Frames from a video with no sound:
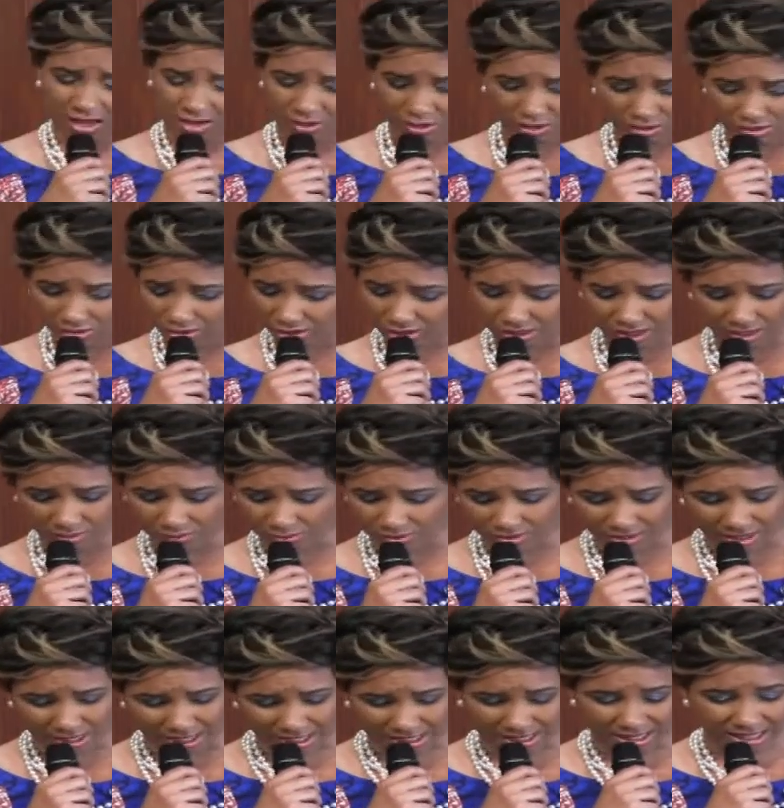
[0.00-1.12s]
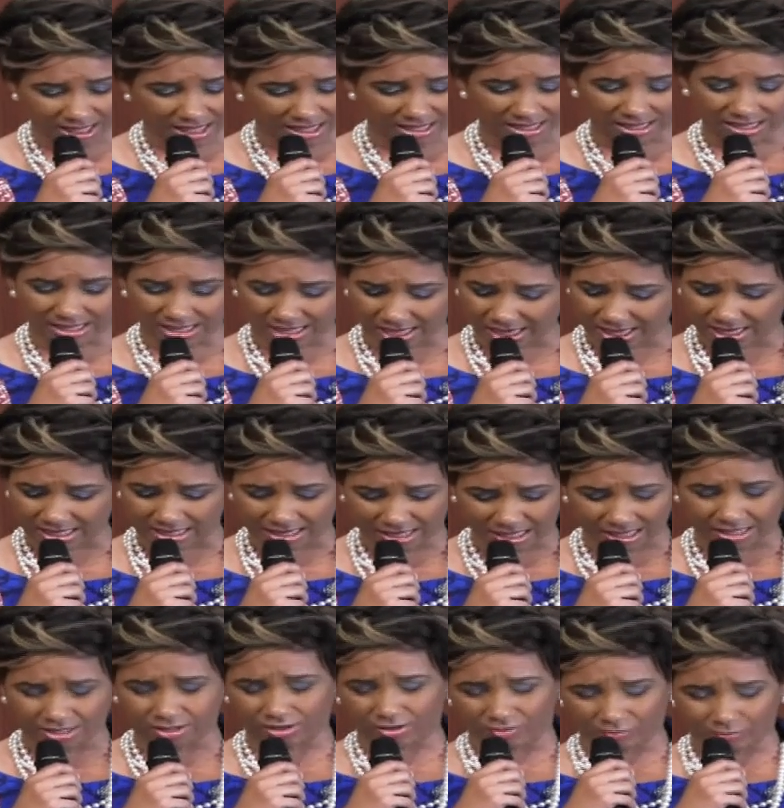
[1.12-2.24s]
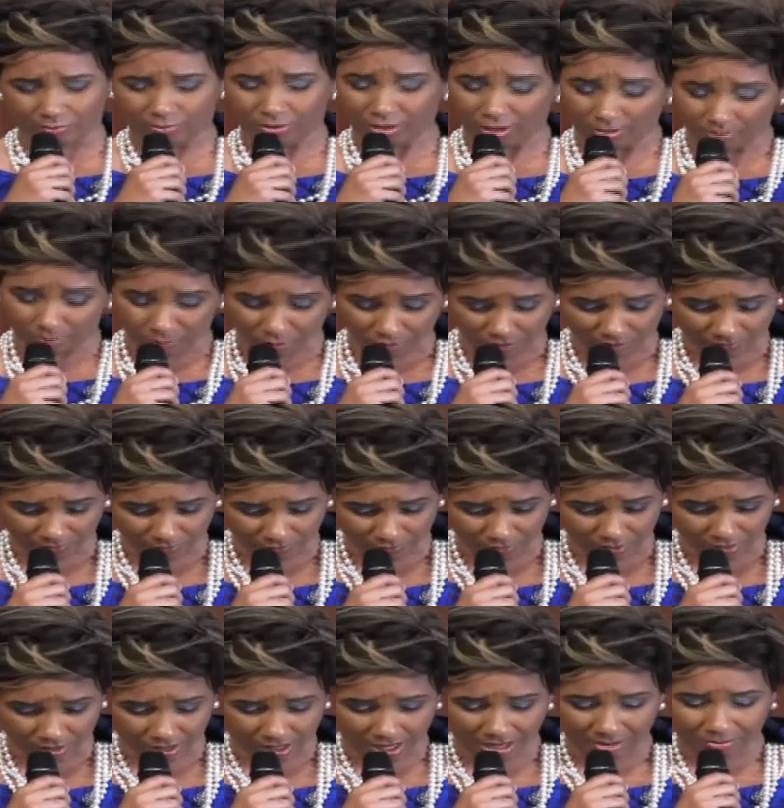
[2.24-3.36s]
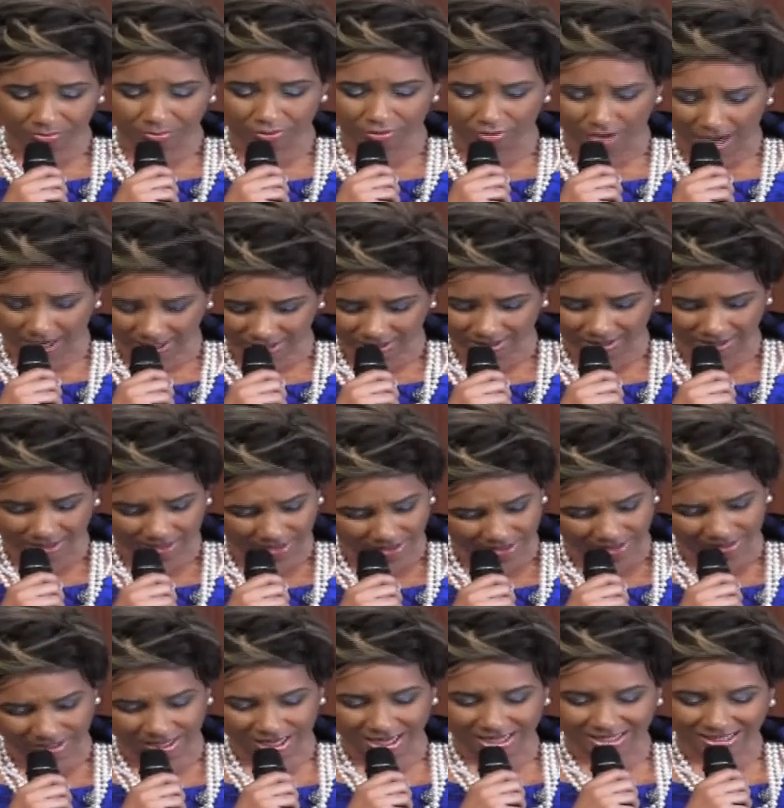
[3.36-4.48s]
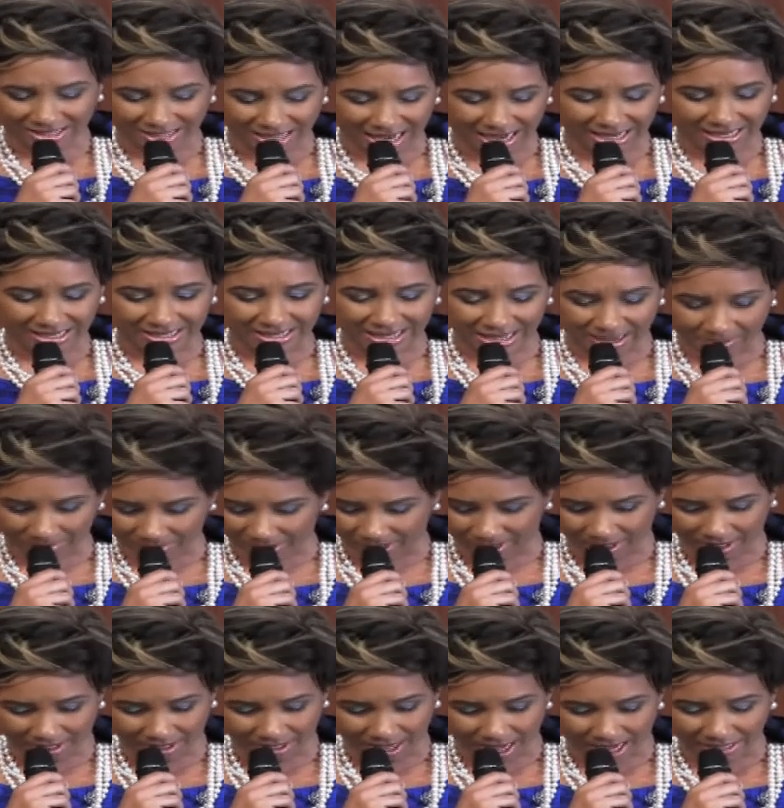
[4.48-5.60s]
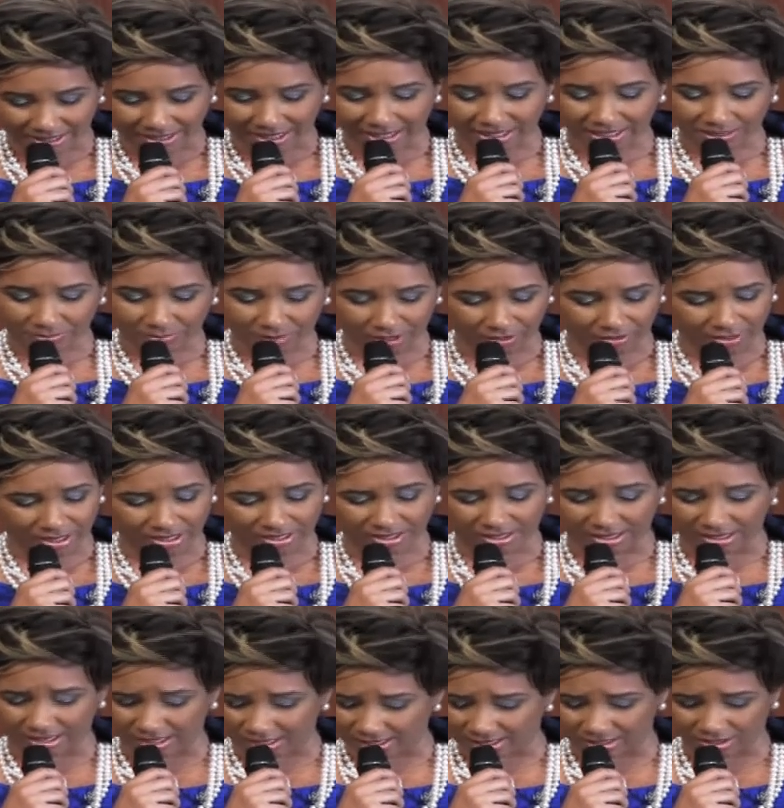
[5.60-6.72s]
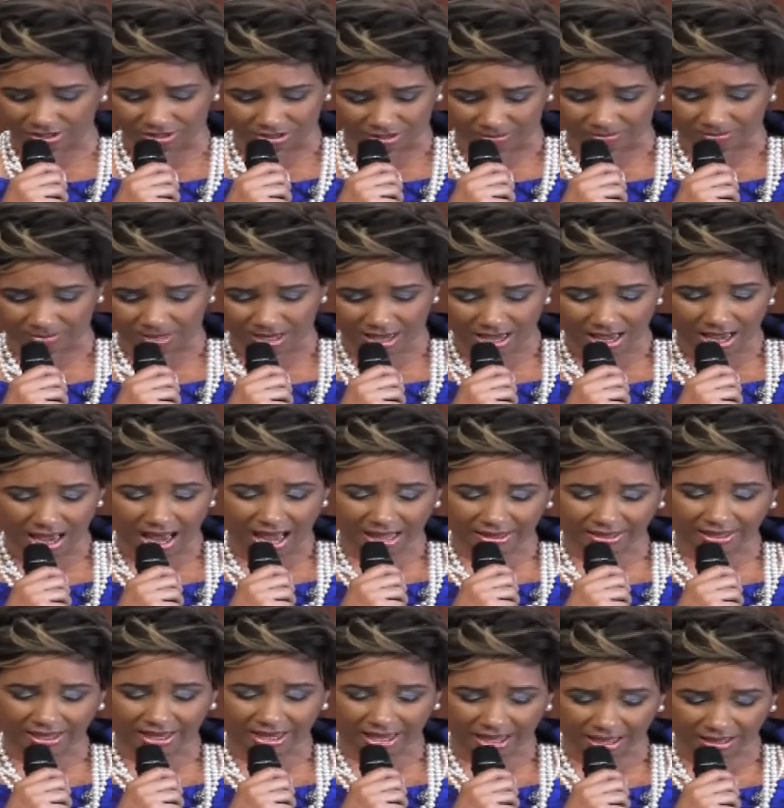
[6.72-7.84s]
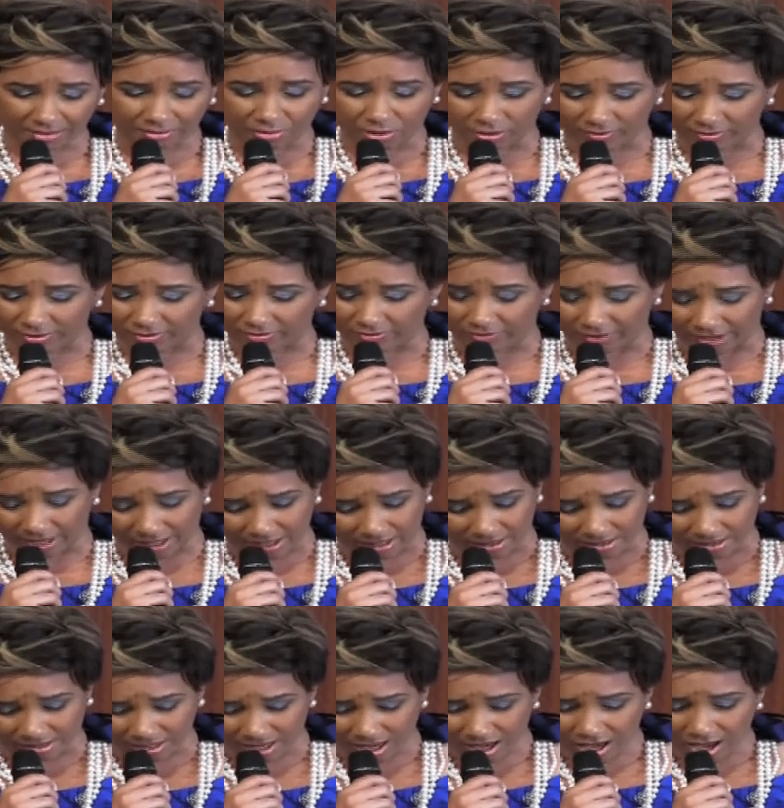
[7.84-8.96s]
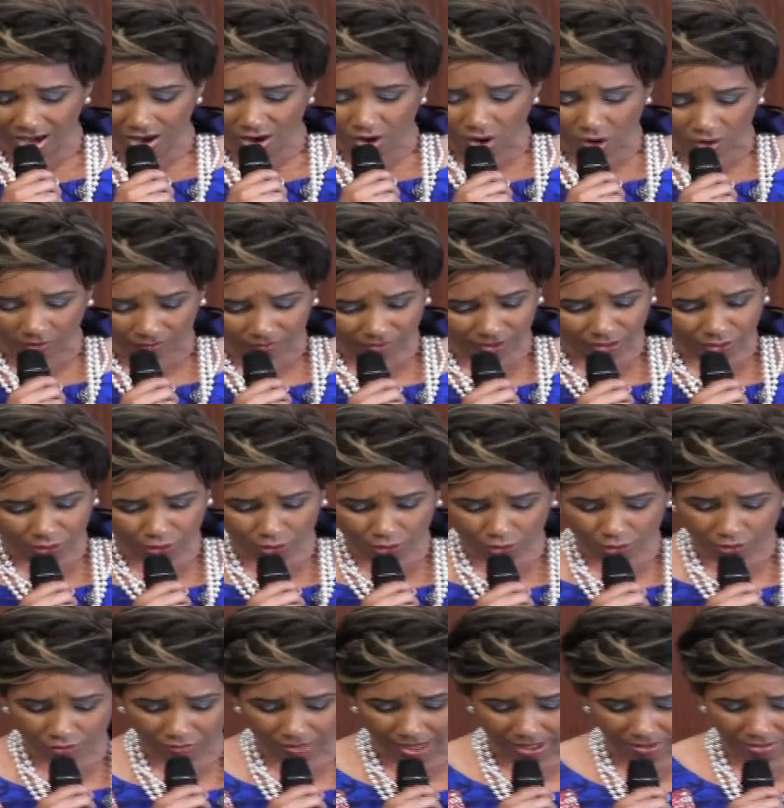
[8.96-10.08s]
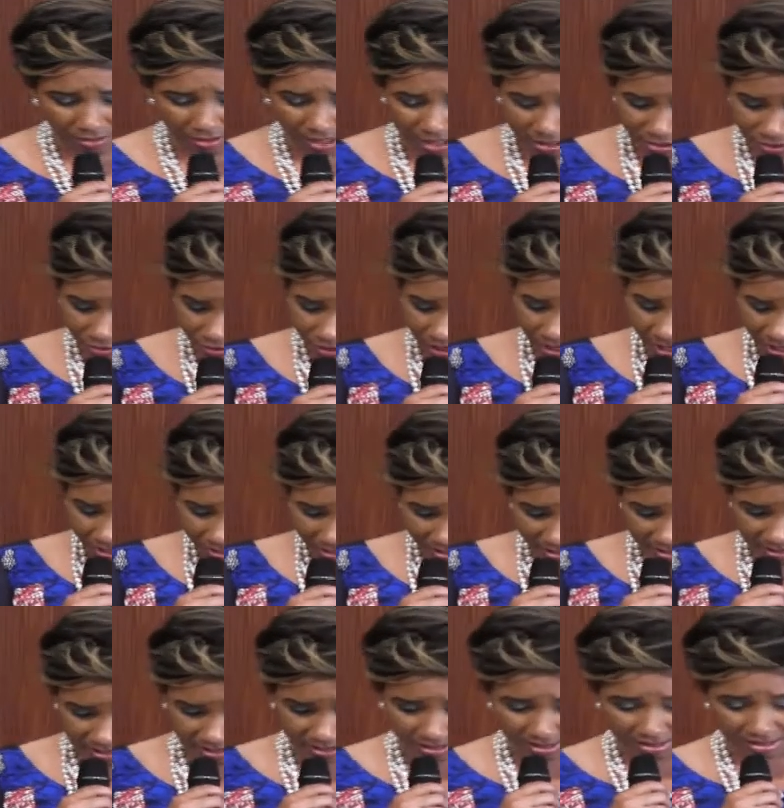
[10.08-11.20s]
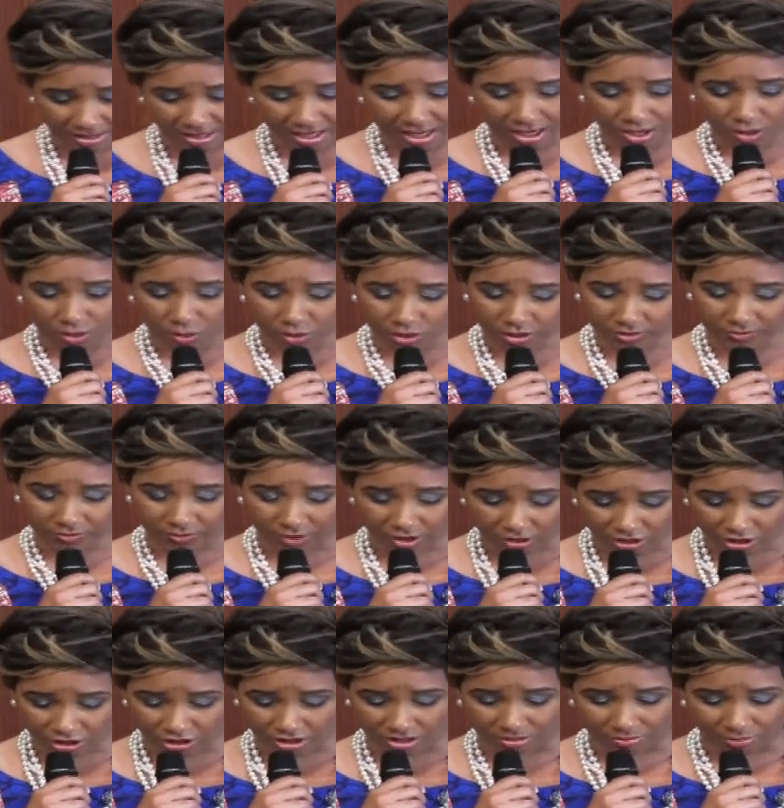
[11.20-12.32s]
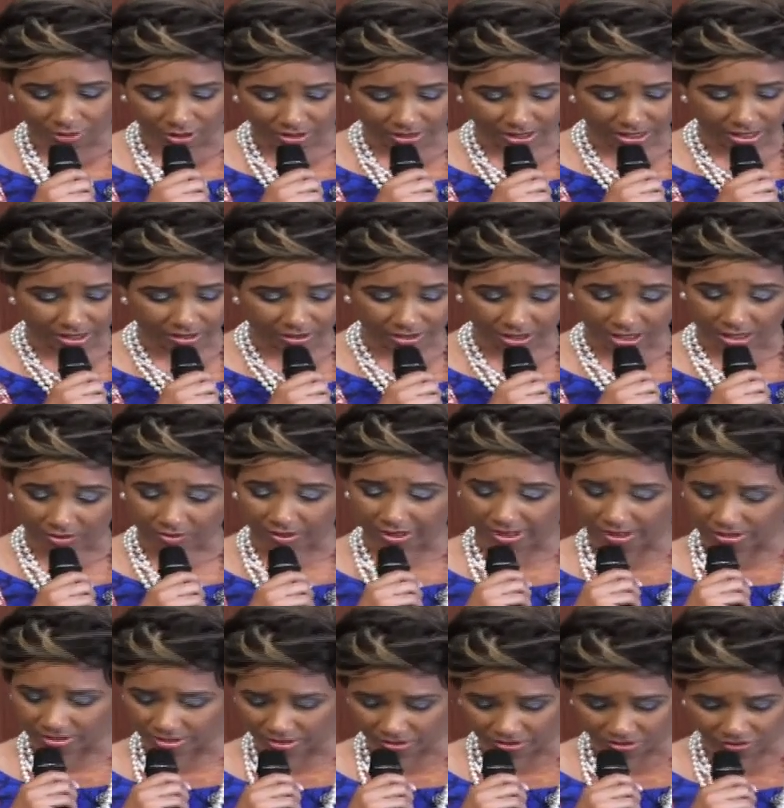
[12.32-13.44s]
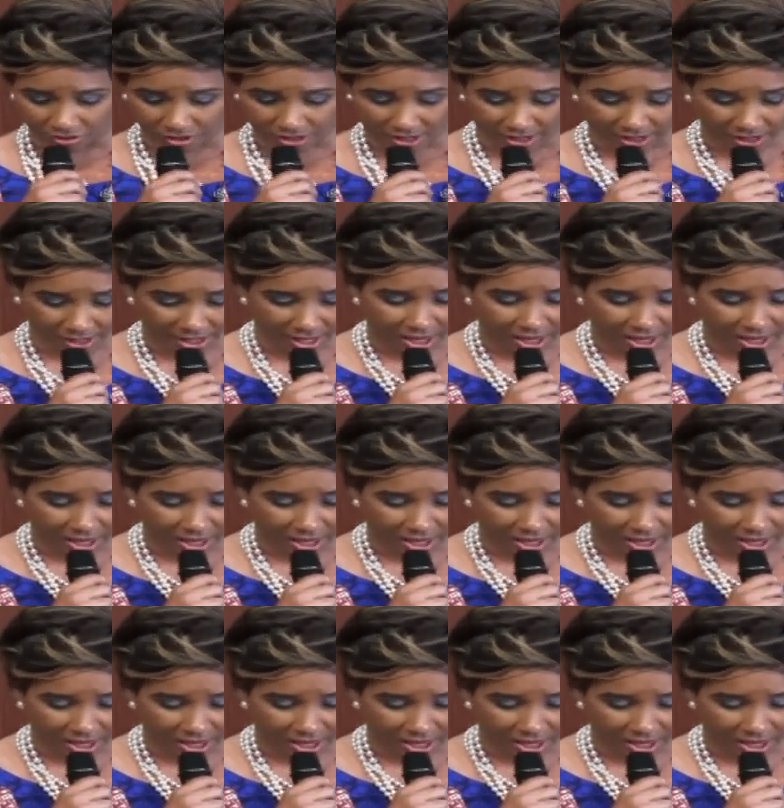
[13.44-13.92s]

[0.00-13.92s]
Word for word: Your Nollywood is in dire need of purposeful, practical, dynamic, and experienced leadership at the helm of affairs of the two regulatory agencies whose function border on our industry.